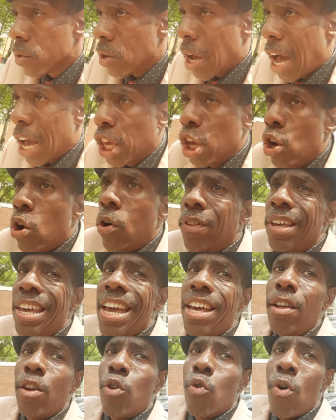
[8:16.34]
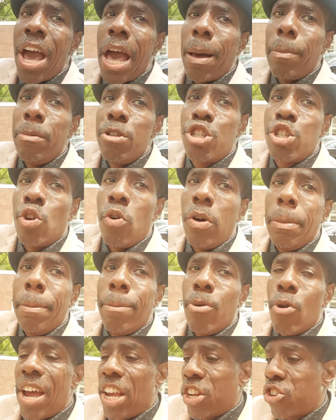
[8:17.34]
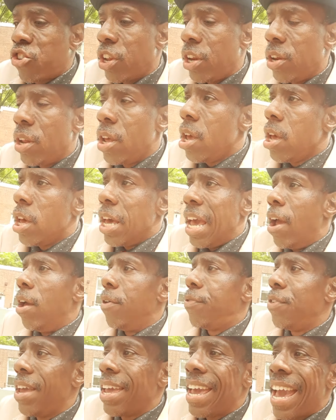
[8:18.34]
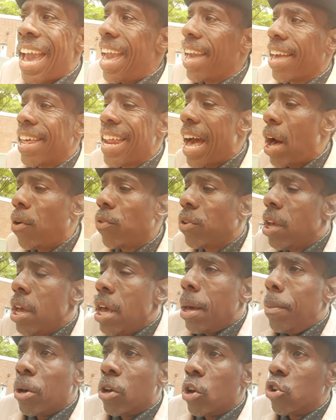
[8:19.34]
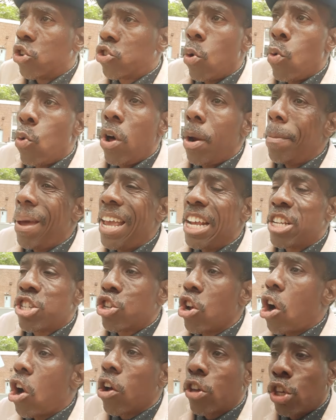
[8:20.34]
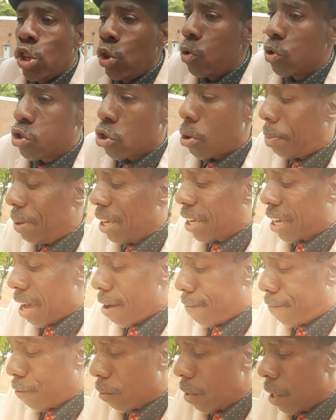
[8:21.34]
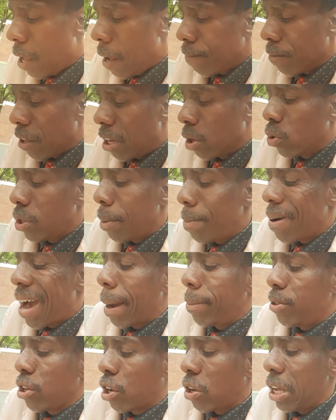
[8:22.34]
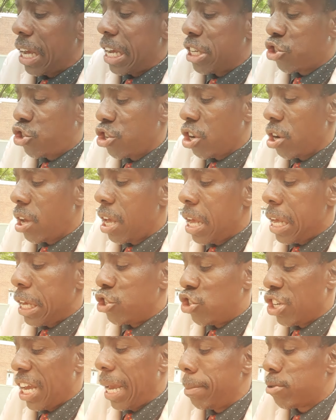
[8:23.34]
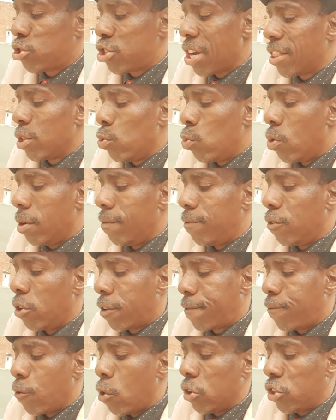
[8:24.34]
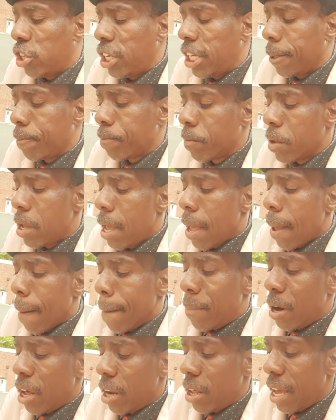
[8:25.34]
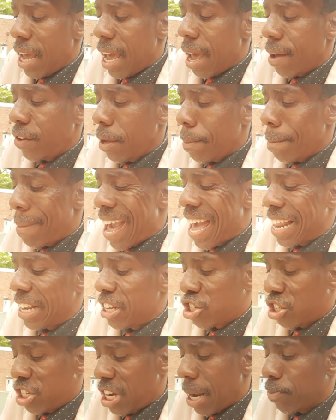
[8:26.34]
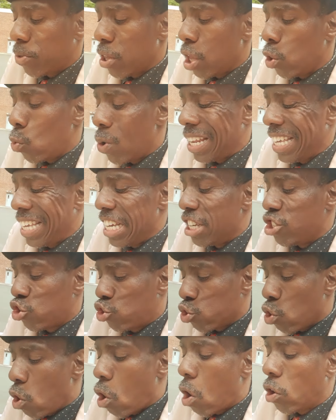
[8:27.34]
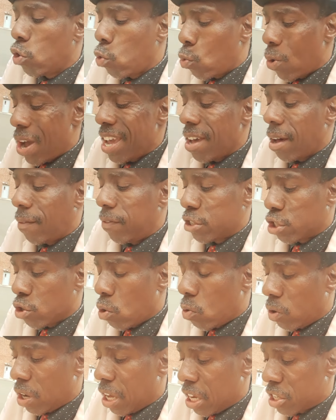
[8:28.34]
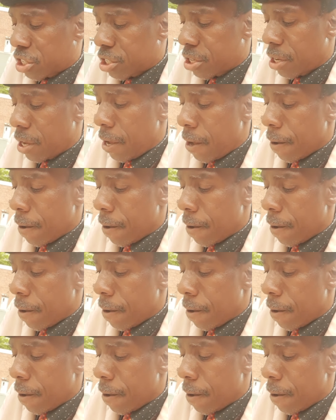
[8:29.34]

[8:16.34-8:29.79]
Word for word: I get on the Instagram and showing breast everything hanging out because someone may stalk you. So be careful. Now look what the Bible declares, James chapter one verse fourteen. But every man is tempted when he is drawn away of his own lust,